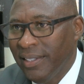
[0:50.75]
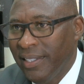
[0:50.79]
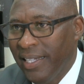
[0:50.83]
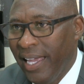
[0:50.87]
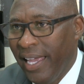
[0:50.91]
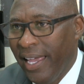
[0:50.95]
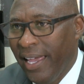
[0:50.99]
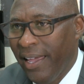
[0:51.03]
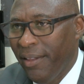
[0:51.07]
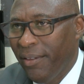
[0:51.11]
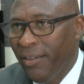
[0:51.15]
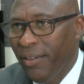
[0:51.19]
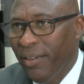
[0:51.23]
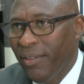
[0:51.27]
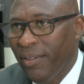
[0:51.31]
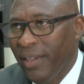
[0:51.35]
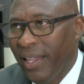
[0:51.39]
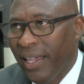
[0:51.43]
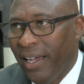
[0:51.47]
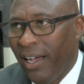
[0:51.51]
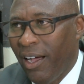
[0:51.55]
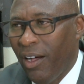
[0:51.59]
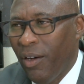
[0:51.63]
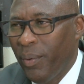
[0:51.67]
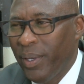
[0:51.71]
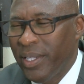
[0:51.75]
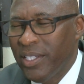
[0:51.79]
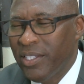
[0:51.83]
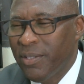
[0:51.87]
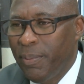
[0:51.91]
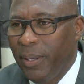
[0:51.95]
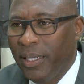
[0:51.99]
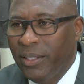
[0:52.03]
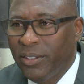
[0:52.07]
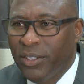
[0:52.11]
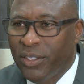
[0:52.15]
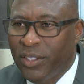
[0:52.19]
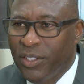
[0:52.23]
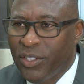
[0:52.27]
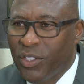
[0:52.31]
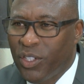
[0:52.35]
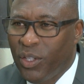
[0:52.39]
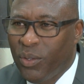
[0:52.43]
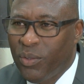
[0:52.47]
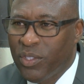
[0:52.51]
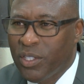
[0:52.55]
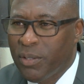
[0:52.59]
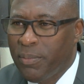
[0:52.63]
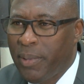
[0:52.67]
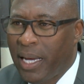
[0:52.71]
and I always speak to the
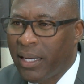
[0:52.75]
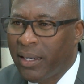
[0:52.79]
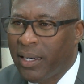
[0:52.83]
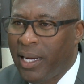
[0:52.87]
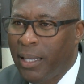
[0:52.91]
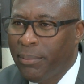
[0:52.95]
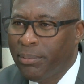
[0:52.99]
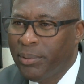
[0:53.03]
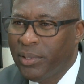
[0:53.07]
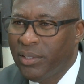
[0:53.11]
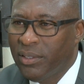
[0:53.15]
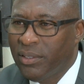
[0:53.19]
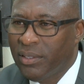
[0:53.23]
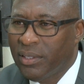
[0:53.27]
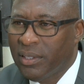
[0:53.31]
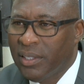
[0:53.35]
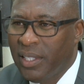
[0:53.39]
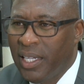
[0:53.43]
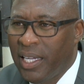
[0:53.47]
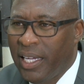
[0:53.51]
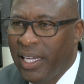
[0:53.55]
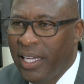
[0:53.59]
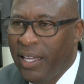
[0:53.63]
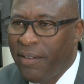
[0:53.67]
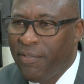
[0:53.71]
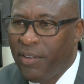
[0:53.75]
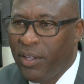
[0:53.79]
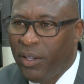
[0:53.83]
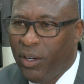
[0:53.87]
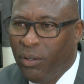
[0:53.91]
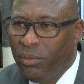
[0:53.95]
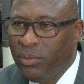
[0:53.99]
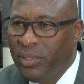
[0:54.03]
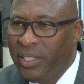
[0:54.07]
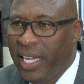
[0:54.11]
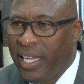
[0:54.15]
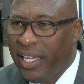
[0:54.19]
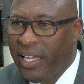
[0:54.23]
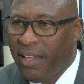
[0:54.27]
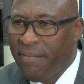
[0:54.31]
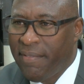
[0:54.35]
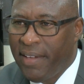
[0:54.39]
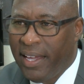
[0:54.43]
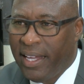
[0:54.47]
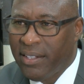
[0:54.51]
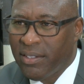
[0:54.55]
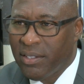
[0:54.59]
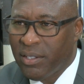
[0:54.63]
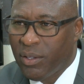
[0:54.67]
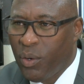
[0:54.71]
students about options. If you don't take
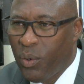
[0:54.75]
advanced